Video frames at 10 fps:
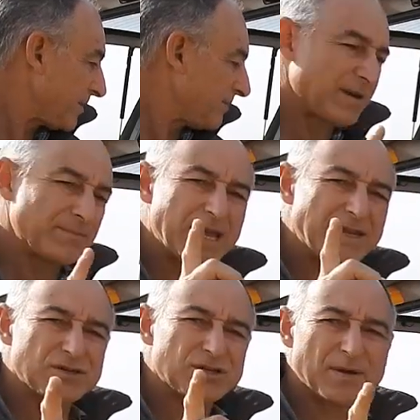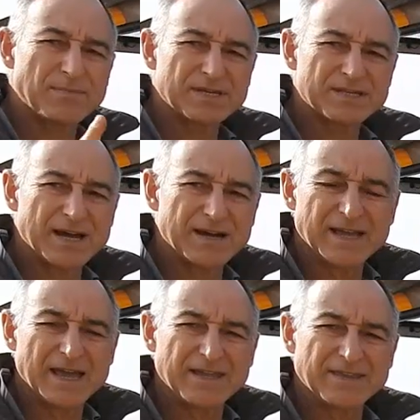But I'm going to stop this now,
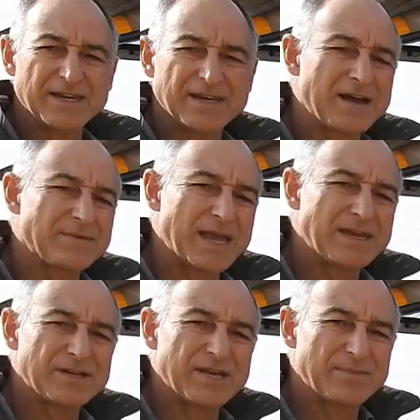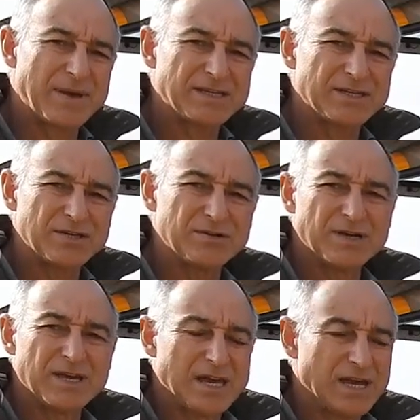and then I'm going to get back to you
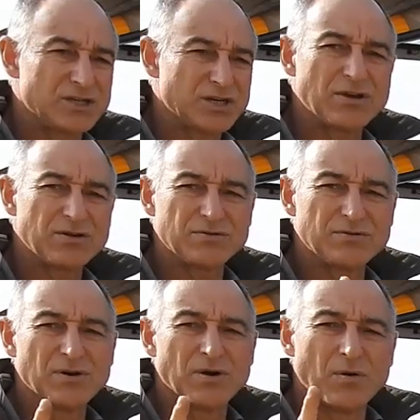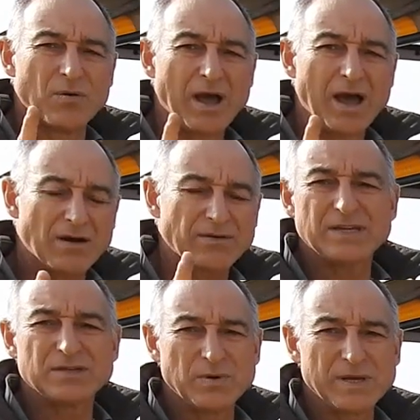and show you how
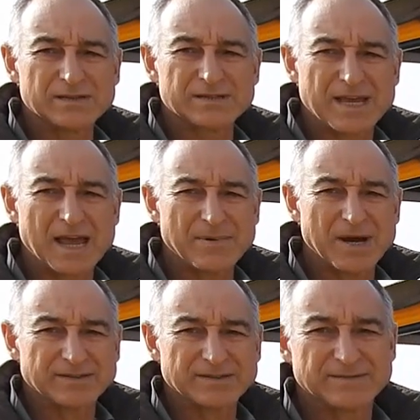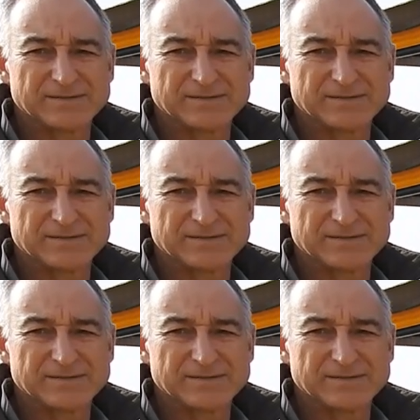these wheels came out.